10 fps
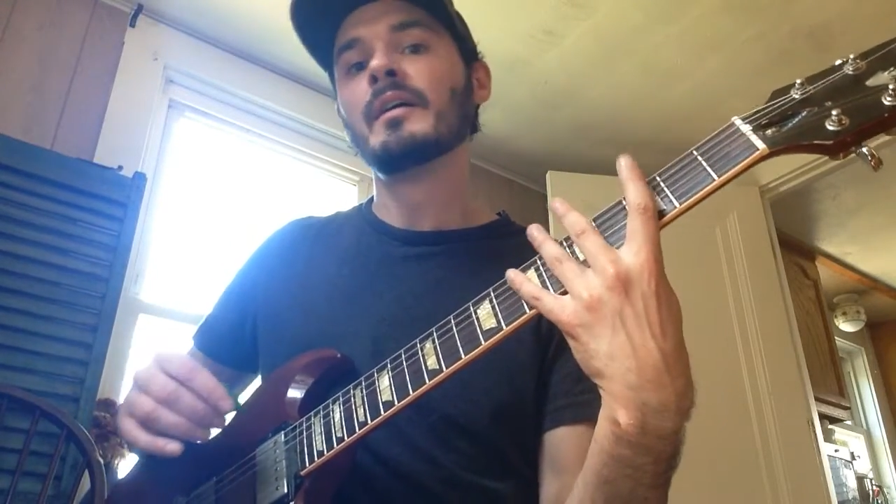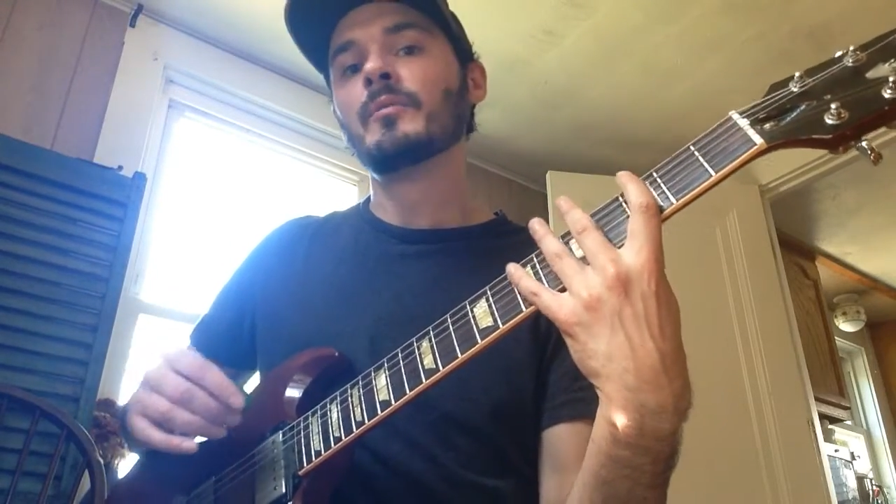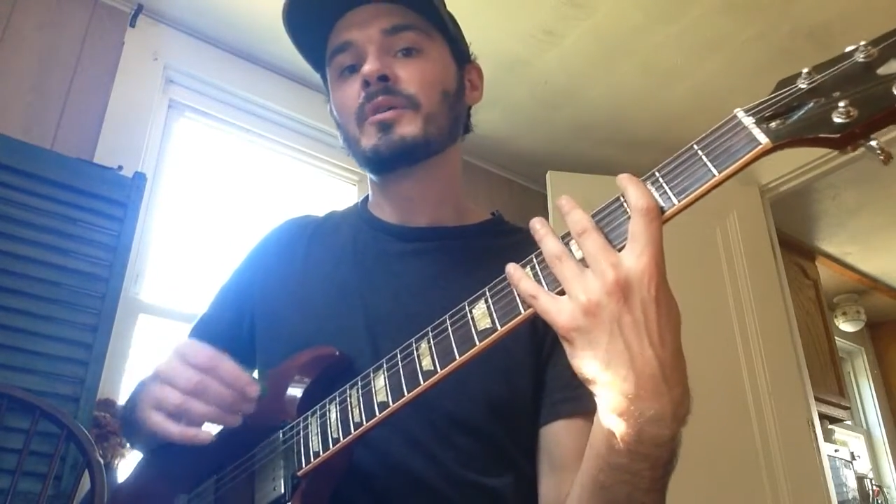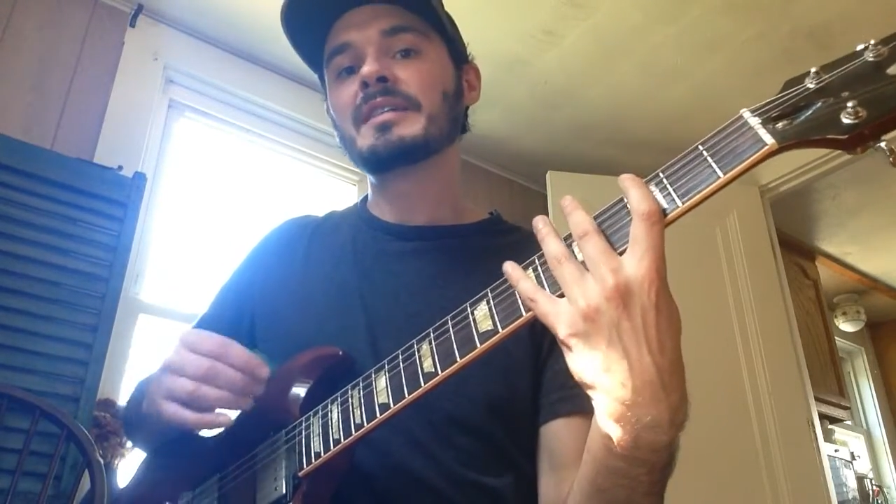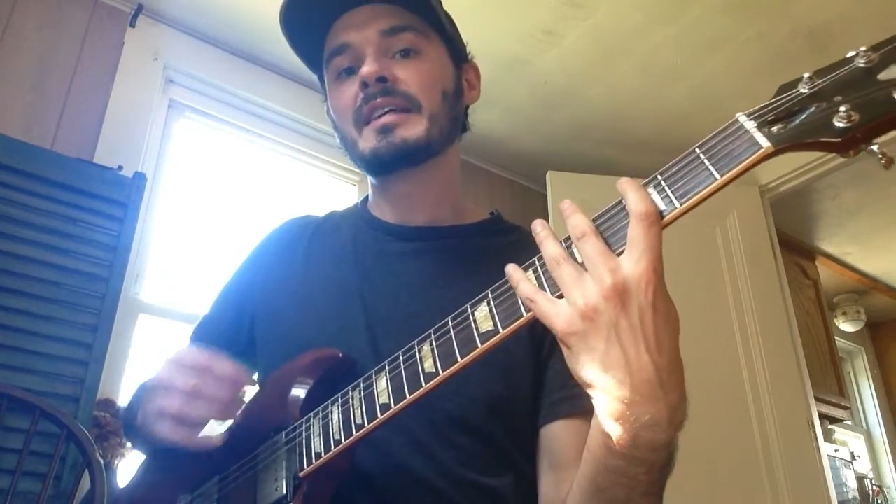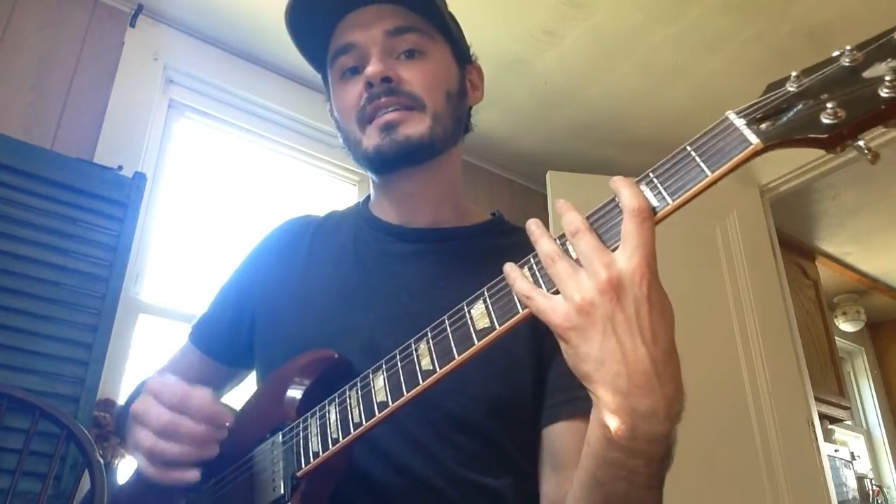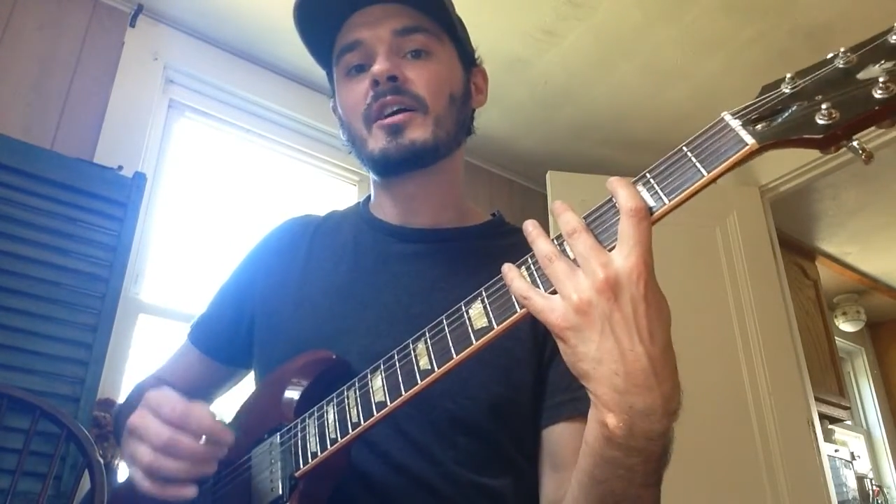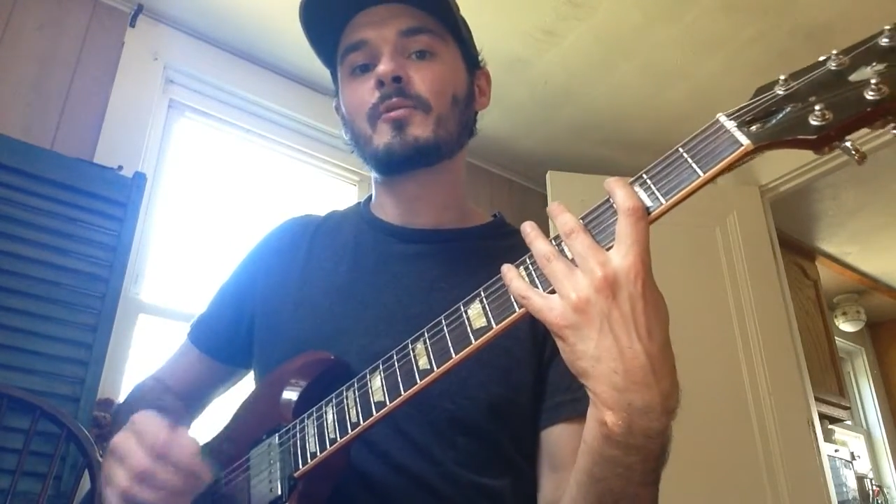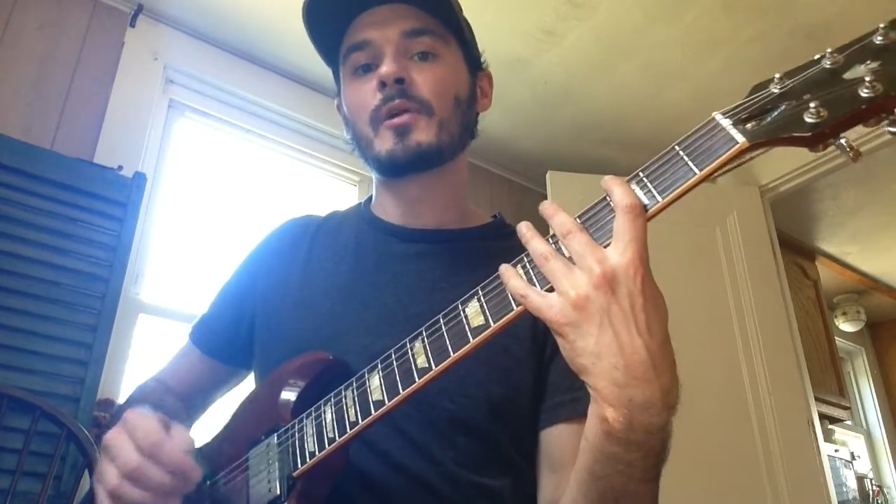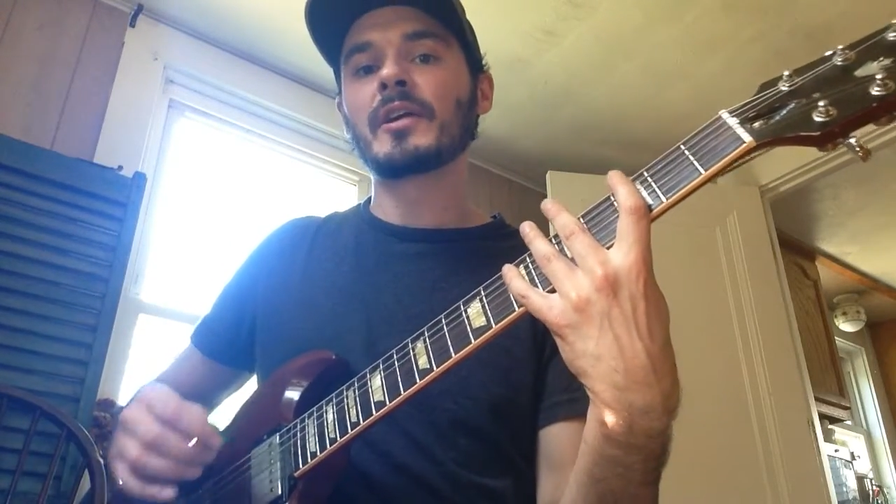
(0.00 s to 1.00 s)
Once I
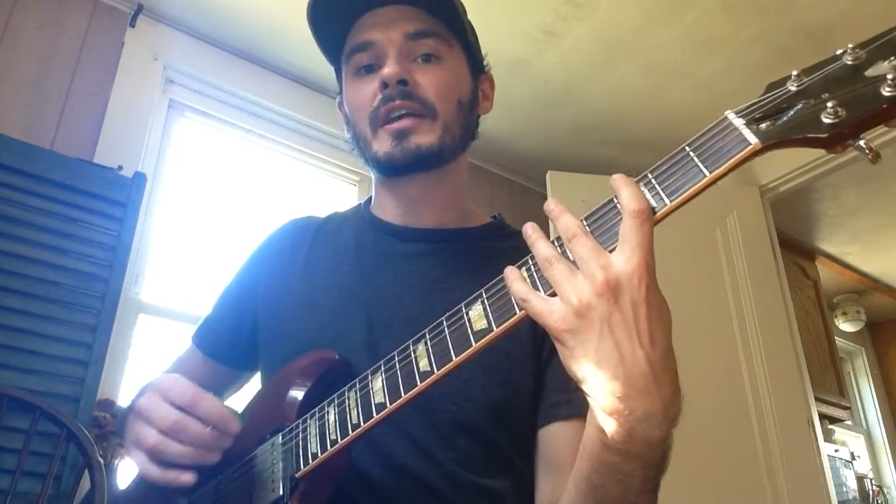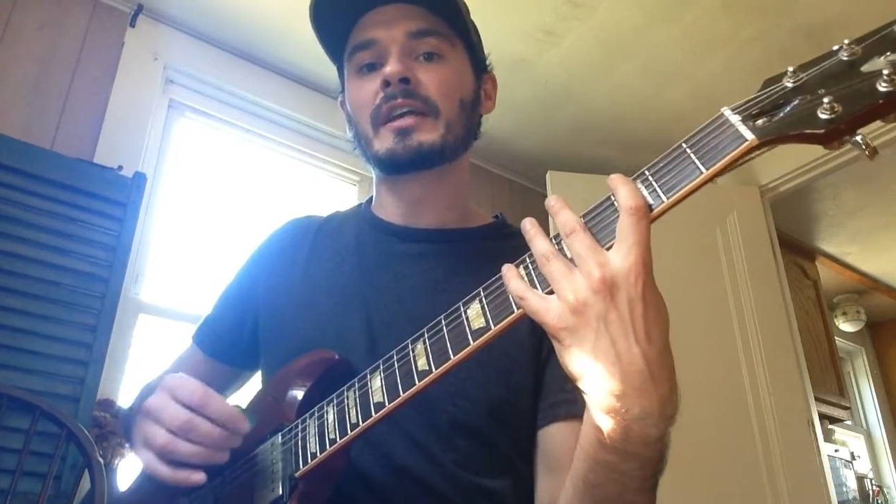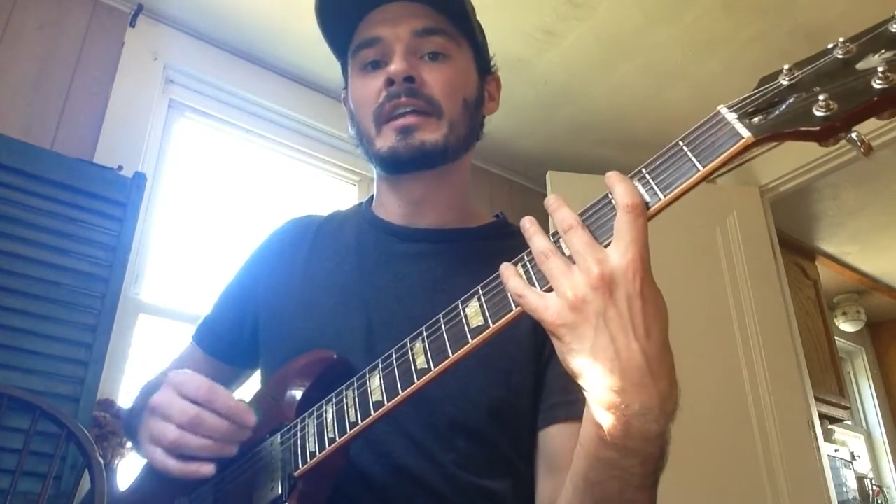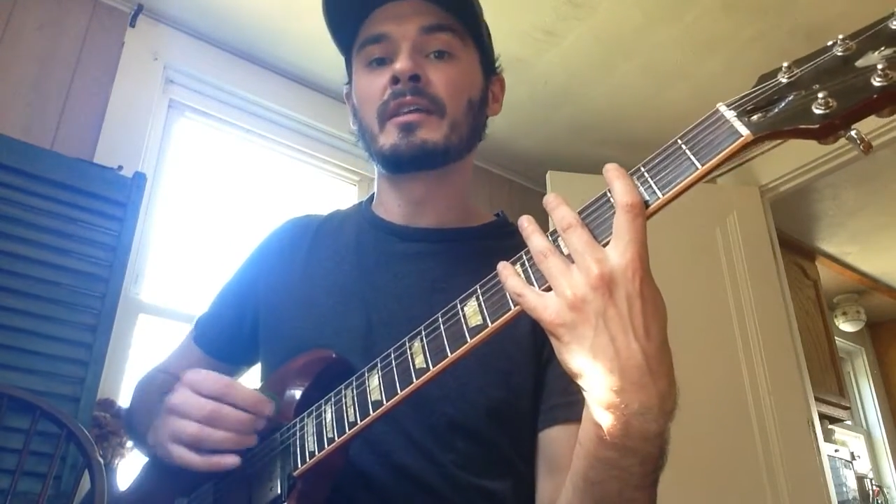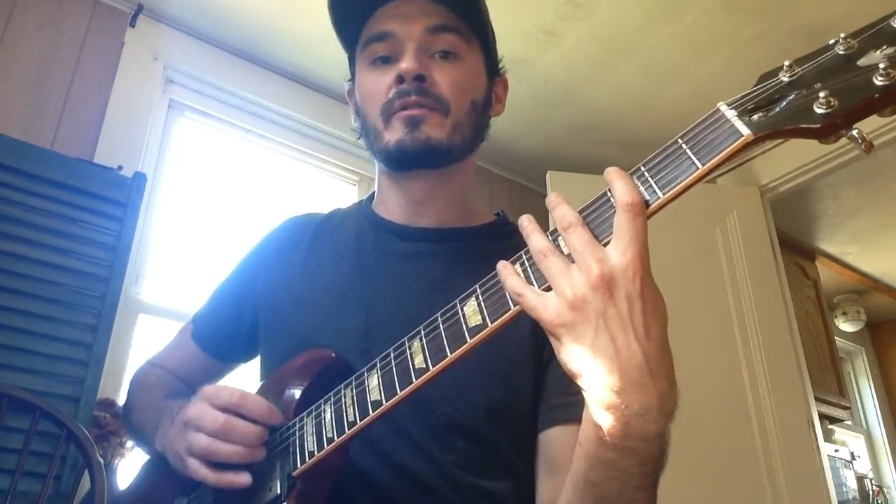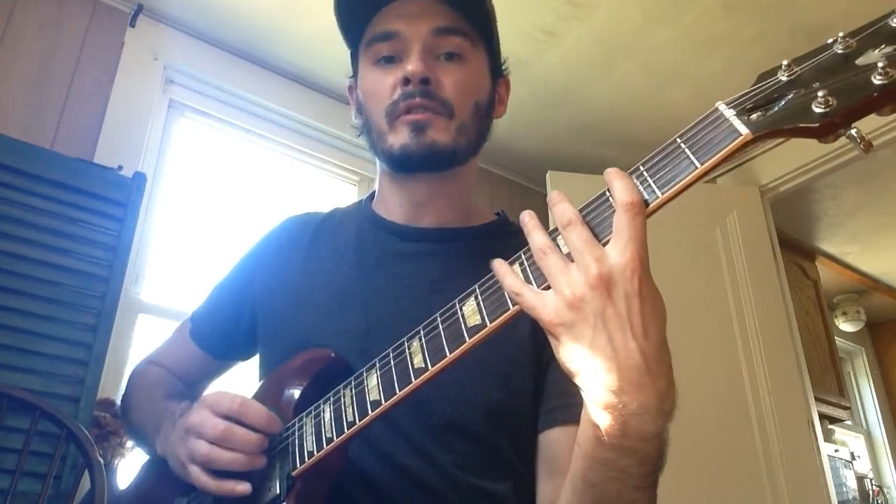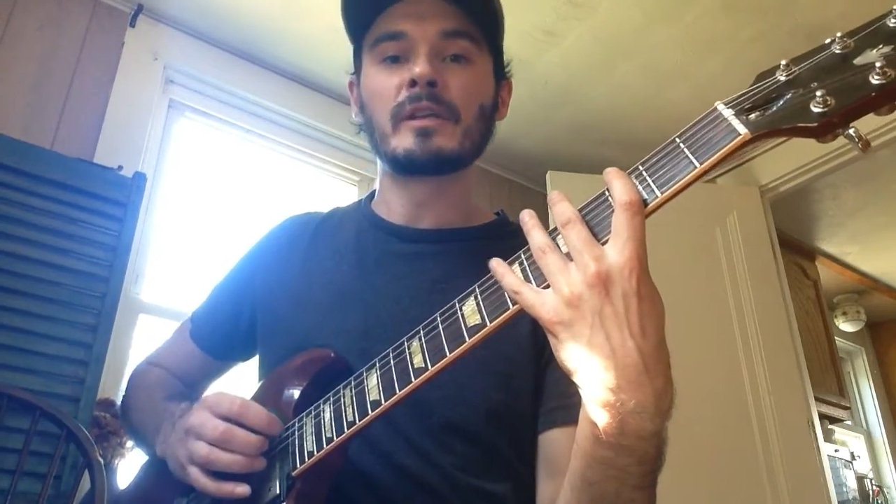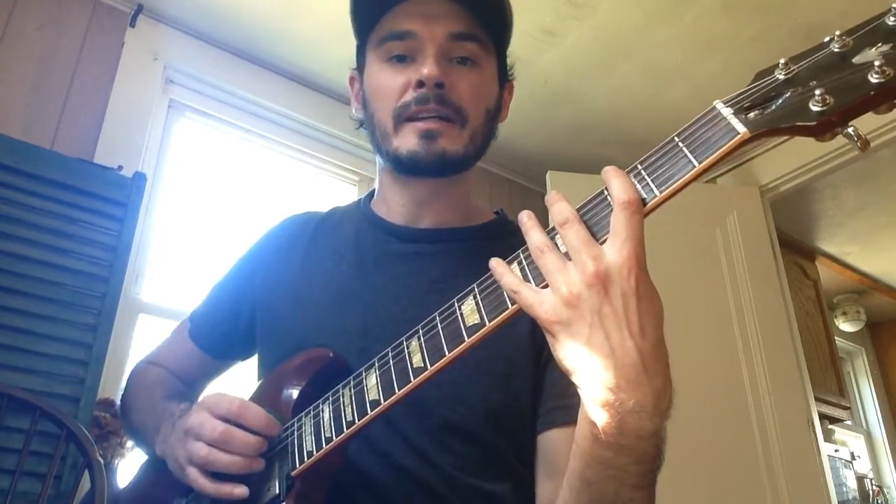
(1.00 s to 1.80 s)
start working an interval